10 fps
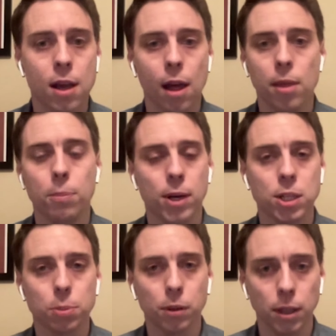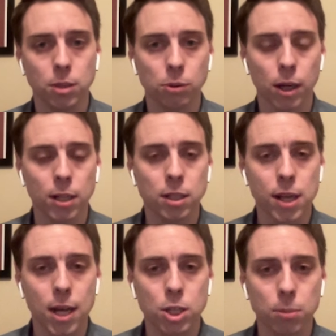the British police were going to
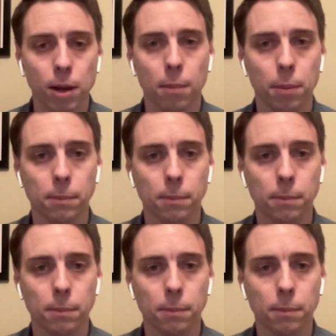snatch him up.